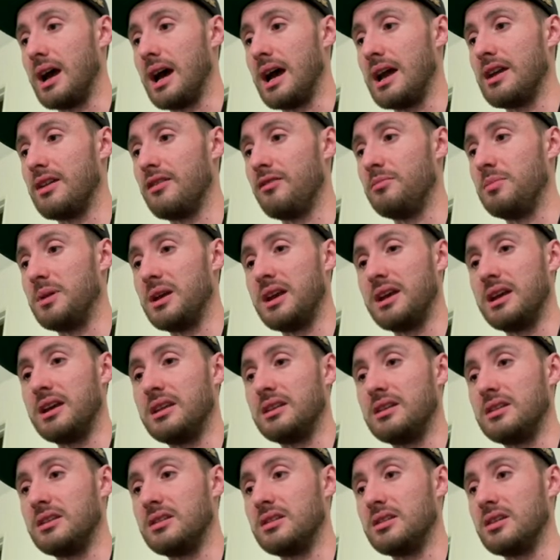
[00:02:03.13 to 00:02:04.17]
have
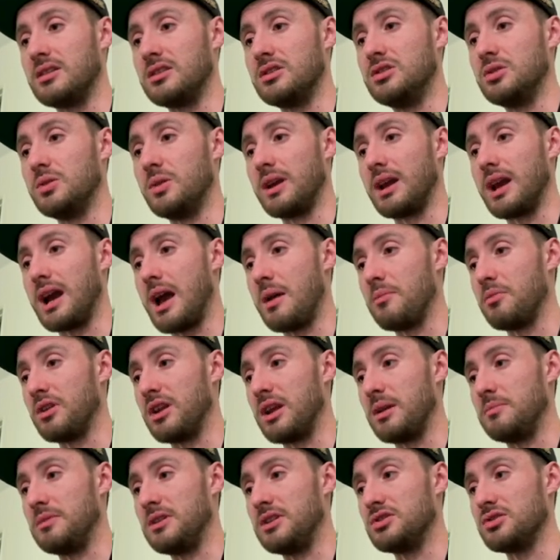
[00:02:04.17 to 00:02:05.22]
been doing hybrid
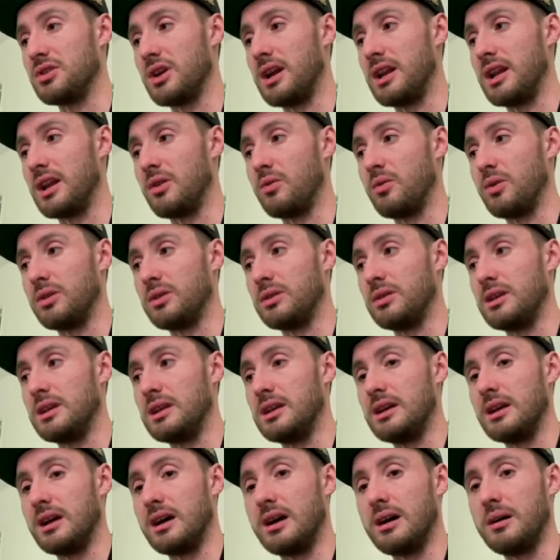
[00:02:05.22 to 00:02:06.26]
AB trading with
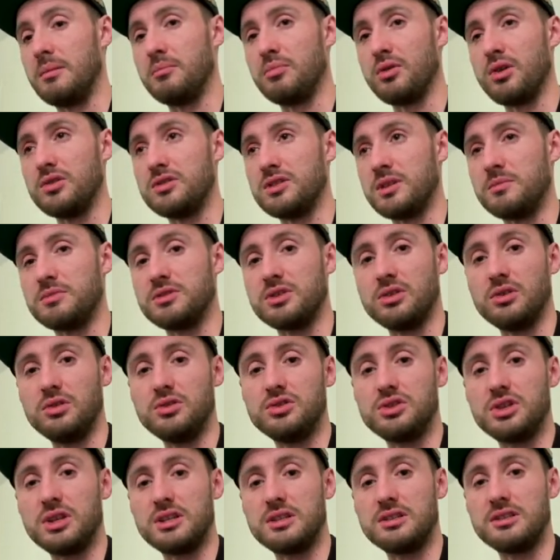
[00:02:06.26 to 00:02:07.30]
the ProSum
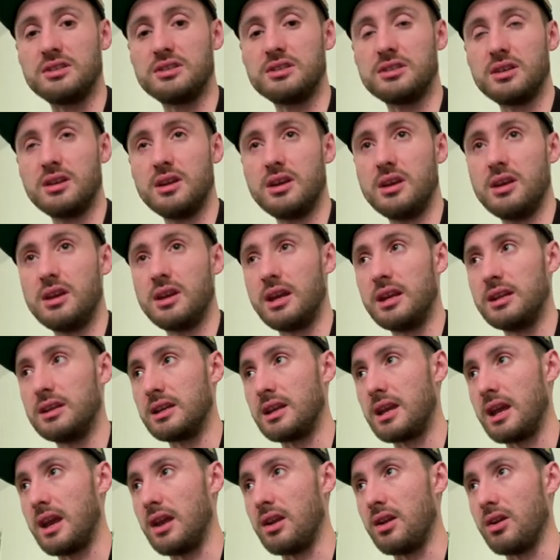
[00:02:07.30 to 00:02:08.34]
Solutions
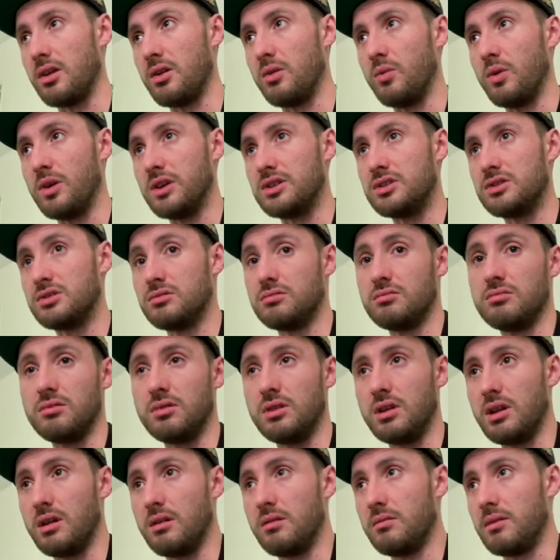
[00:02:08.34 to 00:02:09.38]
indicator, which,
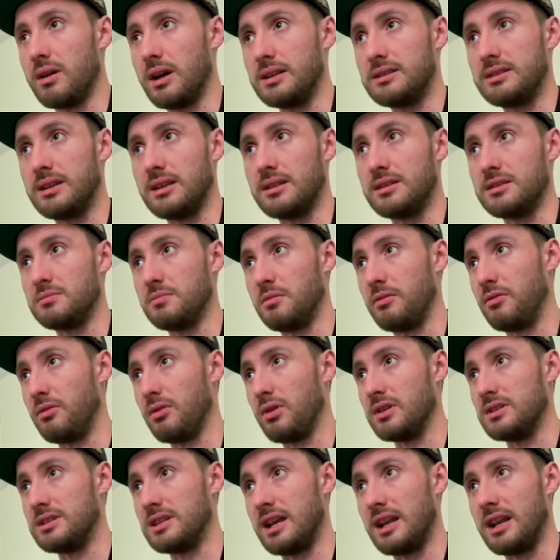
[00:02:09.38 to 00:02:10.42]
I say this
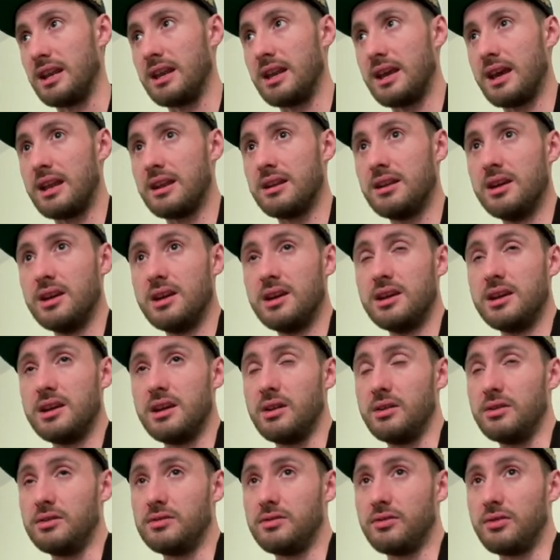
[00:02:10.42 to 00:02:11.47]
before, I say it again,
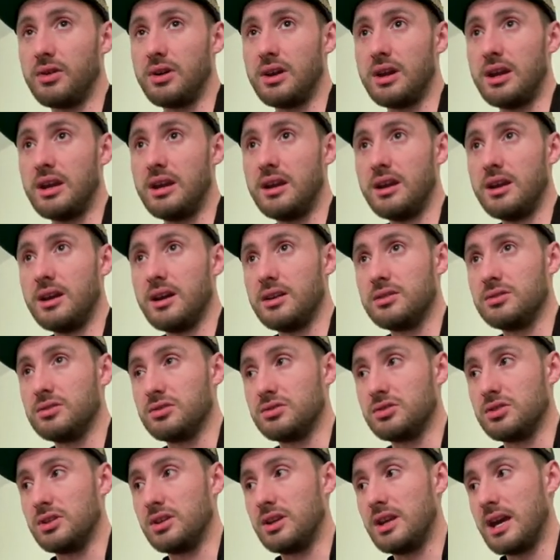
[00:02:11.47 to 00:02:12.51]
is free. I
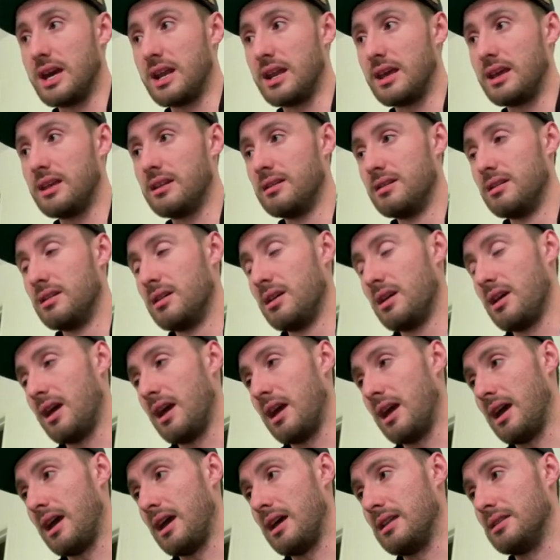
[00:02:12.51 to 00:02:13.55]
told you to get it.
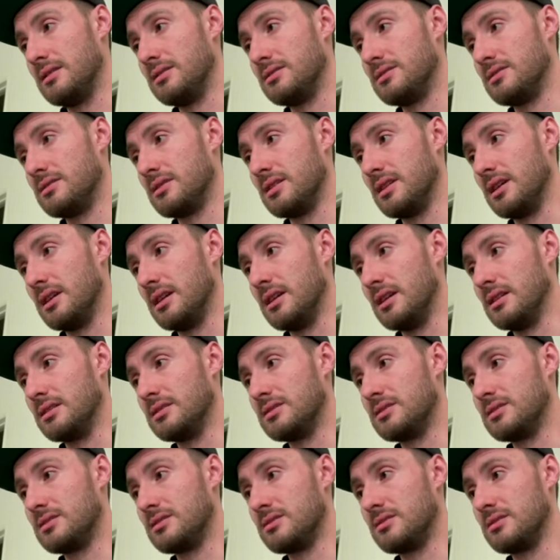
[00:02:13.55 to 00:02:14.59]
And
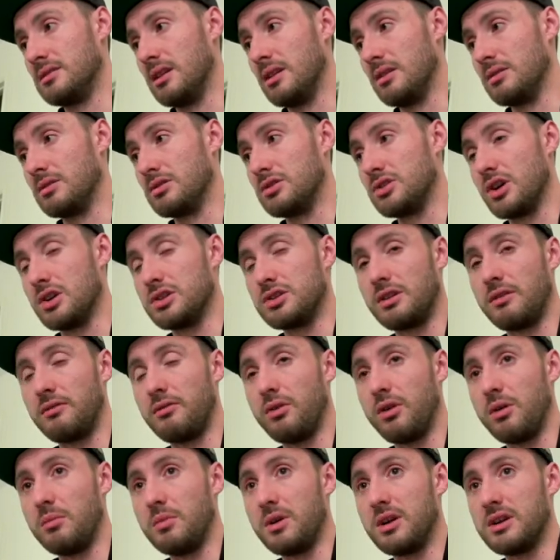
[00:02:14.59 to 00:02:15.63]
it's, they're charging
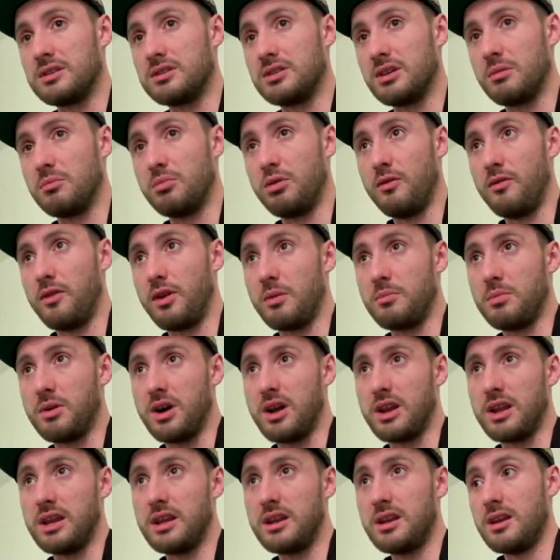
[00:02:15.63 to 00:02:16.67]
for it because they're improving
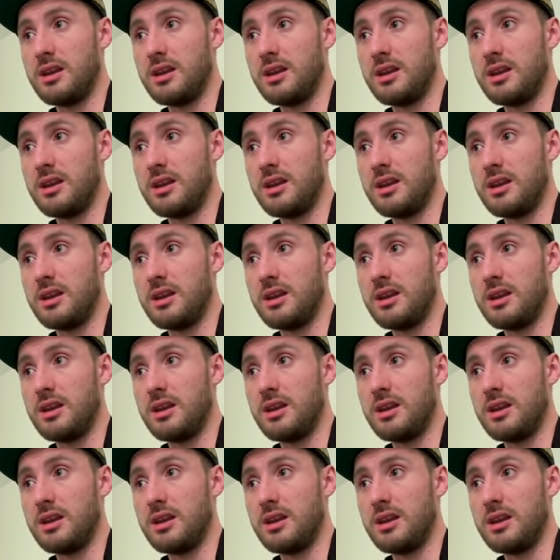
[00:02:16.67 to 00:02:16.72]
upon it.